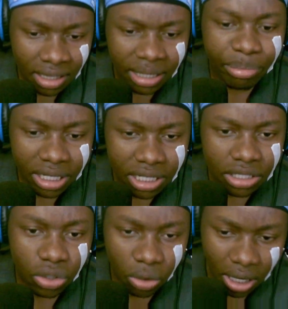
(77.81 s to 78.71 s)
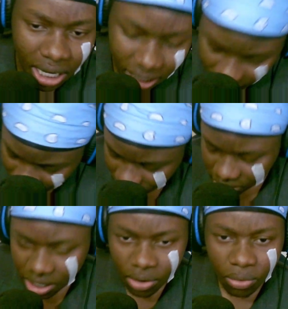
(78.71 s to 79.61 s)
The beat is so hard.
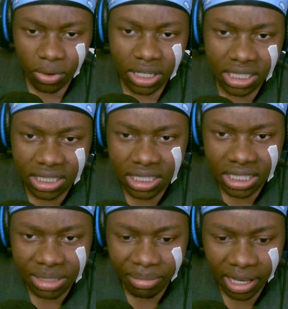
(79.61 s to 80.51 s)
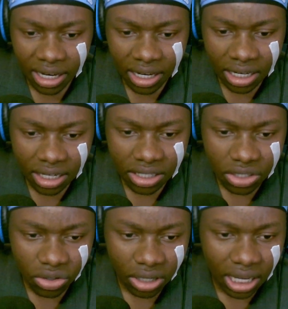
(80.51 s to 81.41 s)
What is this, man?
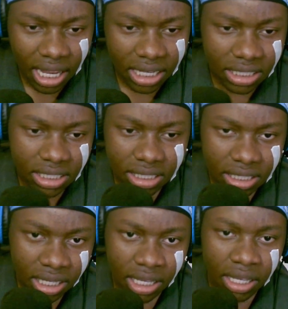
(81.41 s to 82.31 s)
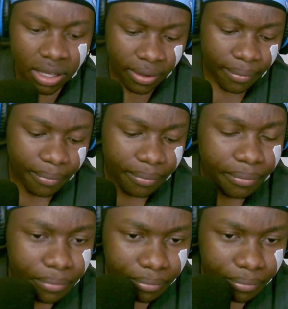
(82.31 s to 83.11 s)
Sorry, guys. The